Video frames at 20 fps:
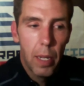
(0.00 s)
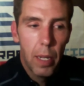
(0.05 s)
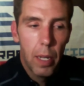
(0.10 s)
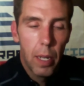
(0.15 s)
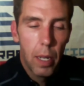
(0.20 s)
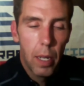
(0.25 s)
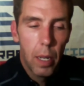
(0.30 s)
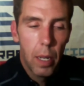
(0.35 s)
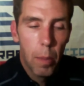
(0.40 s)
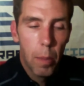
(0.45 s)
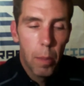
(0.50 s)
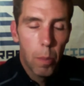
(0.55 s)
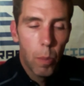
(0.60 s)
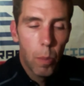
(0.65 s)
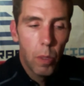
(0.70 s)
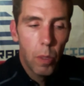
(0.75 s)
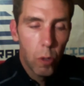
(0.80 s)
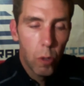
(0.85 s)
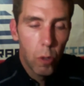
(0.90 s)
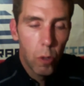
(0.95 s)
But
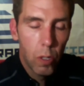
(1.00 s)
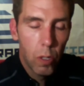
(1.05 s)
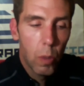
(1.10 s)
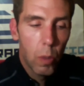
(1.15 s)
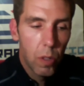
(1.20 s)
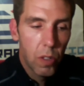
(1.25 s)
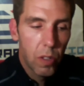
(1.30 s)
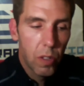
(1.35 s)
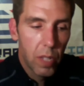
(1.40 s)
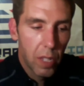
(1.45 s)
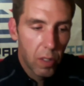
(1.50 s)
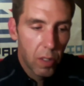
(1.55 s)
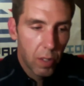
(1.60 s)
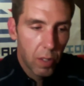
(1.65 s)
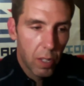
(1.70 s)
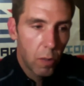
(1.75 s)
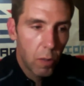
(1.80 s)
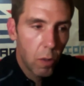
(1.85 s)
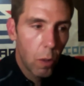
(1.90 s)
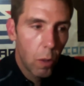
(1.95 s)
when you start to
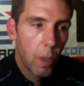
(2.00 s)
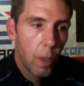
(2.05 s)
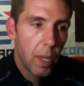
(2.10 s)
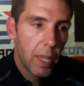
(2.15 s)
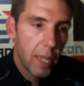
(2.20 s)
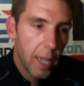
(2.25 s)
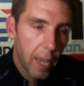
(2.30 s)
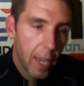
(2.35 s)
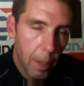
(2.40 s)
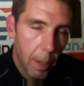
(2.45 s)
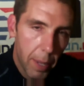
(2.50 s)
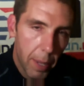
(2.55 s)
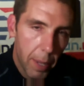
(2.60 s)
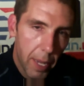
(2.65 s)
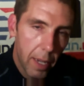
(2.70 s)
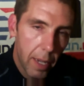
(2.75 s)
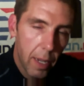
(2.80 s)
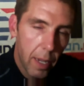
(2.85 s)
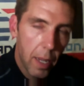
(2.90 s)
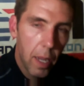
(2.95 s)
notice things like you don't want to get
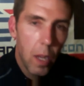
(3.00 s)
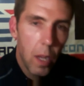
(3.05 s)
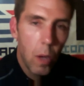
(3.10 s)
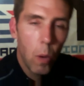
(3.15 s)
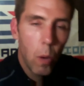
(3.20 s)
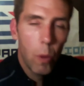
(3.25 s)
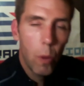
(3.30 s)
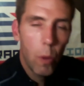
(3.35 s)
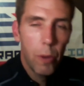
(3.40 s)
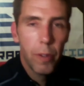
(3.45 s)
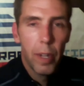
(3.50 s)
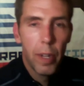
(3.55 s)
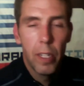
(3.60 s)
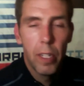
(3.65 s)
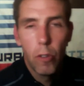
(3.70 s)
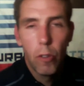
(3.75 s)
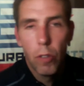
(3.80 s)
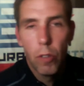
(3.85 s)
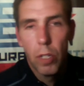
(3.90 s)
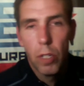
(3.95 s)
out of bed, or
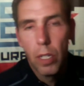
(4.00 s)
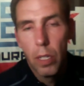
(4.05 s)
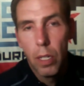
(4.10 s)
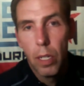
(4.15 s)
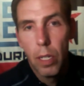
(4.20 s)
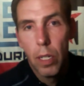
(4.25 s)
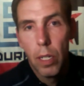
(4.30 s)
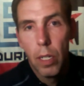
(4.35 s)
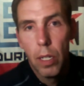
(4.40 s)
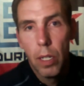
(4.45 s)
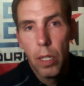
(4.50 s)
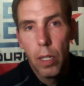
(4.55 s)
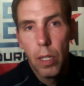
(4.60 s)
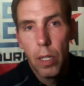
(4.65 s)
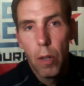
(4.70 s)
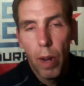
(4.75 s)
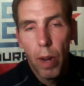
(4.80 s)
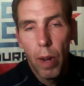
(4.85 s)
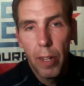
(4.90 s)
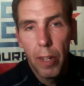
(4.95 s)
you're not interested in
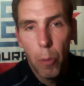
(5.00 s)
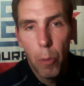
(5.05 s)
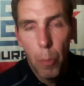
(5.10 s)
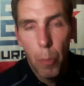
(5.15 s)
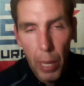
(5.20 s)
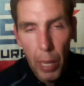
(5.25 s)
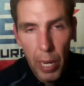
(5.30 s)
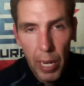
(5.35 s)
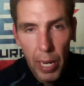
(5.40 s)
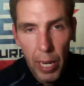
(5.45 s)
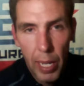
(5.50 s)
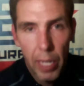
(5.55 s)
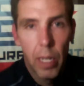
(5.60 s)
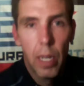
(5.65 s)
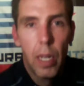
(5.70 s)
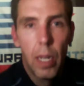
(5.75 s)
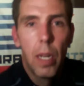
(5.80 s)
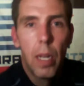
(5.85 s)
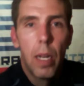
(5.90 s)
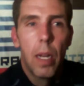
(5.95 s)
riding your
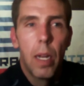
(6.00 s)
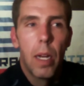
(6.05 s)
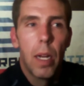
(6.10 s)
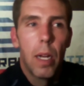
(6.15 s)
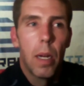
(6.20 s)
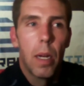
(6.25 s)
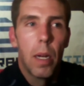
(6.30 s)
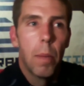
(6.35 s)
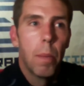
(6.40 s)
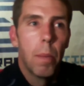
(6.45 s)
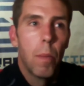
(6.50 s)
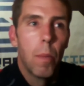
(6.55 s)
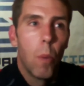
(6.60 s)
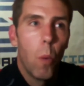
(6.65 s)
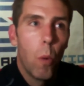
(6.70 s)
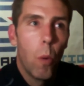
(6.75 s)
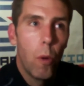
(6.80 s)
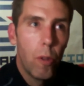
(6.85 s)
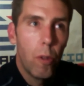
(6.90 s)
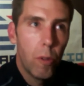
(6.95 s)
bike,
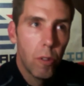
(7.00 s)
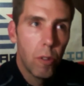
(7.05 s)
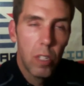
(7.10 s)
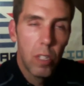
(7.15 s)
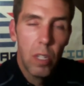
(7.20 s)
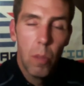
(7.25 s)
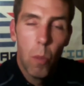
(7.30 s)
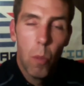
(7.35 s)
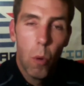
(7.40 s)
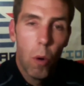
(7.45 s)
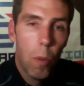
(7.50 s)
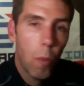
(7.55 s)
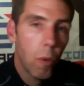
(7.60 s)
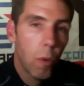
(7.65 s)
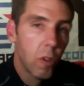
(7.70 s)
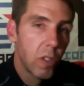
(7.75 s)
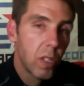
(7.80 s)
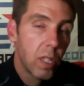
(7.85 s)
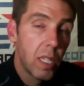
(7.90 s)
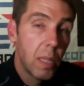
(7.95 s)
or you just need more
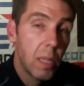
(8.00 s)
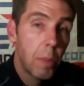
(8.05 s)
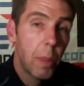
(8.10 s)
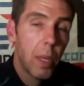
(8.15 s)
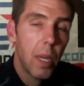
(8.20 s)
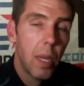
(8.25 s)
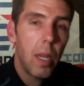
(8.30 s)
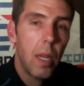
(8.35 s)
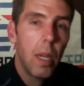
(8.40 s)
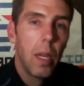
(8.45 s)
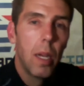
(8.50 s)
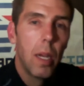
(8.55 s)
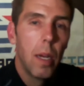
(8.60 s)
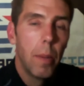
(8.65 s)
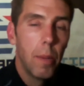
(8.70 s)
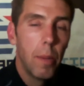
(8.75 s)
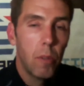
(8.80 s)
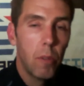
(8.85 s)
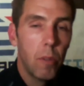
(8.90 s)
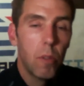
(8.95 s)
and more sleep,
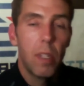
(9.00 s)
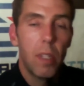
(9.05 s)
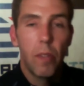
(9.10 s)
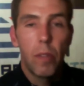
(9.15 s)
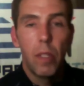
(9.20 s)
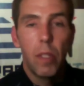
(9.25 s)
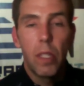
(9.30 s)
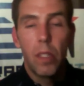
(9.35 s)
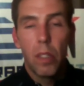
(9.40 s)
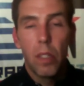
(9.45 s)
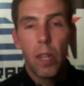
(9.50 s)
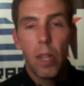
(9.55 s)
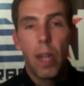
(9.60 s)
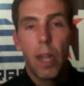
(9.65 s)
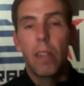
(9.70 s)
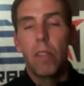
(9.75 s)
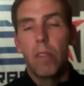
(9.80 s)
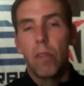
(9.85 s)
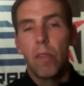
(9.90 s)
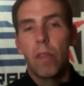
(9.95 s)
those are definitely
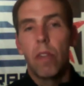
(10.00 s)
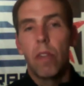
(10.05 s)
signs of